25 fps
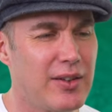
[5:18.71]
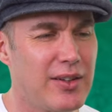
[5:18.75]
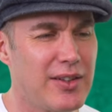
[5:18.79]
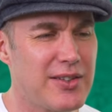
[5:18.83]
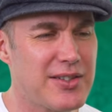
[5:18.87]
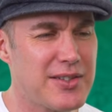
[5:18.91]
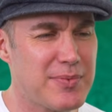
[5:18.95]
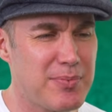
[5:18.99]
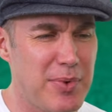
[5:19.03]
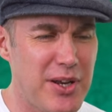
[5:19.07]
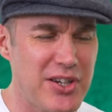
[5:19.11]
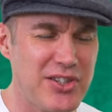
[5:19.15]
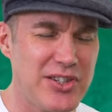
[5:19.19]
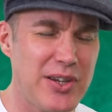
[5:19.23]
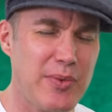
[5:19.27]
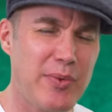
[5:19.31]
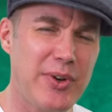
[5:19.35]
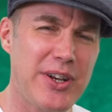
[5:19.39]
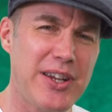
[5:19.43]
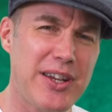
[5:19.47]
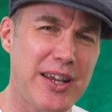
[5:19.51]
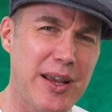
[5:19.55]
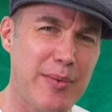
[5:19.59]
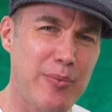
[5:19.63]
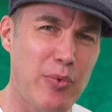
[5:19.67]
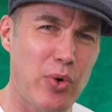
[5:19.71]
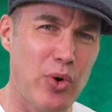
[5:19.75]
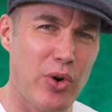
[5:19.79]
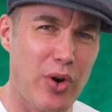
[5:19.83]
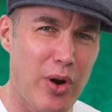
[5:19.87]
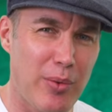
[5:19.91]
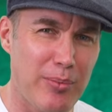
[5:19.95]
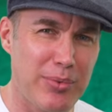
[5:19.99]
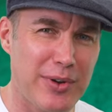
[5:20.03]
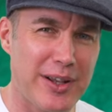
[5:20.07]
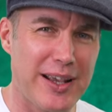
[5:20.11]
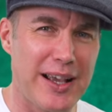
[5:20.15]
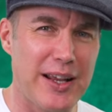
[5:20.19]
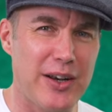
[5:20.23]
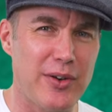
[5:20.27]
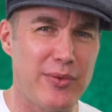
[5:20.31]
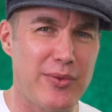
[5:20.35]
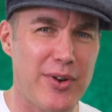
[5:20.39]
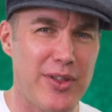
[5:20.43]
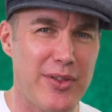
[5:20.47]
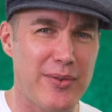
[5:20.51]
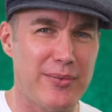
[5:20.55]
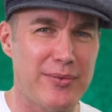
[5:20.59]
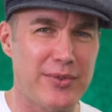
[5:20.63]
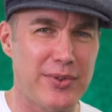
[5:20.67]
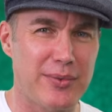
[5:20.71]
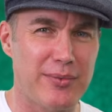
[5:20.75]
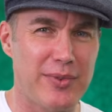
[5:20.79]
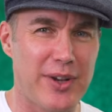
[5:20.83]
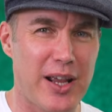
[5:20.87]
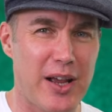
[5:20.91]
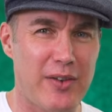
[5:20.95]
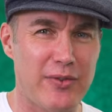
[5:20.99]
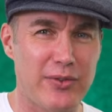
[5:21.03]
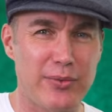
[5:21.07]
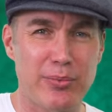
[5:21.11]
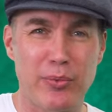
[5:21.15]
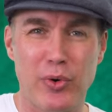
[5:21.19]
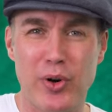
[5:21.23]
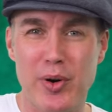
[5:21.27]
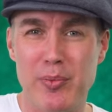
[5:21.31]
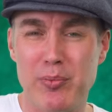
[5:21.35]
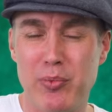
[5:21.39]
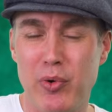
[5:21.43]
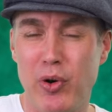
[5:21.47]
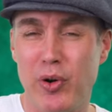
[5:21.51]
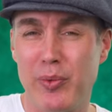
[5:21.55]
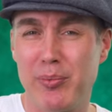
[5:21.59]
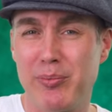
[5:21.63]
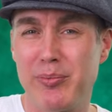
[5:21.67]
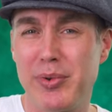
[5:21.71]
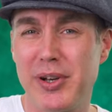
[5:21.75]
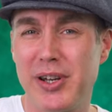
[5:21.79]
especially when you get more complicated rhythms, it becomes more important,